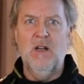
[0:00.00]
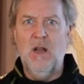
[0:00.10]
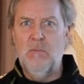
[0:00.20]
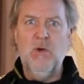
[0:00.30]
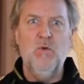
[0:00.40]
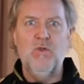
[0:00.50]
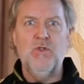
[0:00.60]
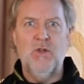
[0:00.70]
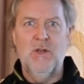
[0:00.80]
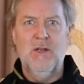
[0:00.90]
and a lot of
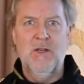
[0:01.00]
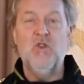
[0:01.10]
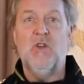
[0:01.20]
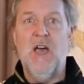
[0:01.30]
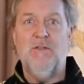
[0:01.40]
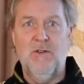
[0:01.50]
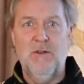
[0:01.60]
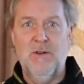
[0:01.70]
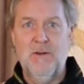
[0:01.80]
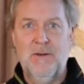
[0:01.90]
blues
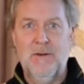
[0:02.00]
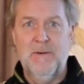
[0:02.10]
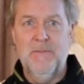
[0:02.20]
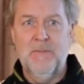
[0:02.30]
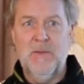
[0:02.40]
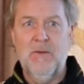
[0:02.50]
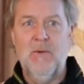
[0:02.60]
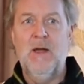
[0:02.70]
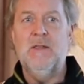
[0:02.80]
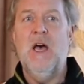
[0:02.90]
together,
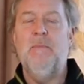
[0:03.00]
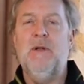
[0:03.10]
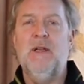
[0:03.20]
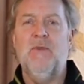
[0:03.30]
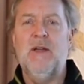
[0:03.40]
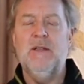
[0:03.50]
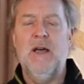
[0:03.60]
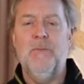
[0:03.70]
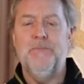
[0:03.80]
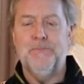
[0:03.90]
right, happening right
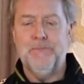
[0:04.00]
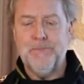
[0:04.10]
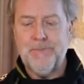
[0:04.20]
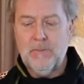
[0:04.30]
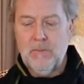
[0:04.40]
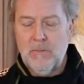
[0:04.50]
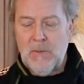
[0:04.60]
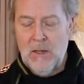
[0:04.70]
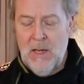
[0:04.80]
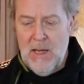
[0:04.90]
now.
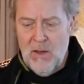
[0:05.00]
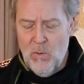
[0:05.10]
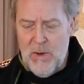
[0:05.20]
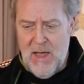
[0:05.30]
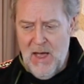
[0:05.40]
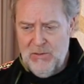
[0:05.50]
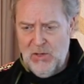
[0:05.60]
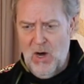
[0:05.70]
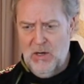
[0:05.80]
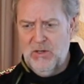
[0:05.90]
We have
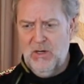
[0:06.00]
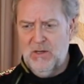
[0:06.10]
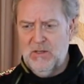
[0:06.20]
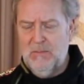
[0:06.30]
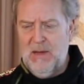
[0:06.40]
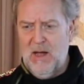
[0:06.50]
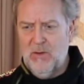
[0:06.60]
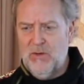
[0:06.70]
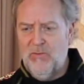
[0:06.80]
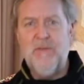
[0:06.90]
talked a lot
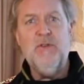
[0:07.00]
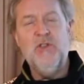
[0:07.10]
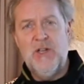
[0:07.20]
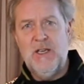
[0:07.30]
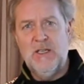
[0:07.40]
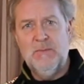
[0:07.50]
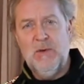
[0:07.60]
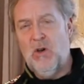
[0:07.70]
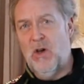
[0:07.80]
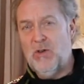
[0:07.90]
about refugees
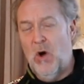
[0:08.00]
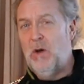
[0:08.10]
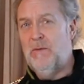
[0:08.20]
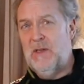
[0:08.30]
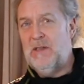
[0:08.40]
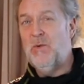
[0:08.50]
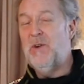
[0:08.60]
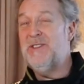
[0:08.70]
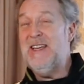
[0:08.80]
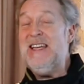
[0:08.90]
because all of this
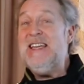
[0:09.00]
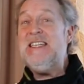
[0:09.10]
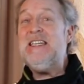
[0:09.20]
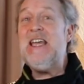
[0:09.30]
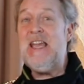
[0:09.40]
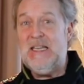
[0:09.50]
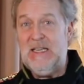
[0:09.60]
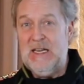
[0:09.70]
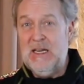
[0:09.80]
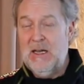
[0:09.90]
was
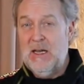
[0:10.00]
initiated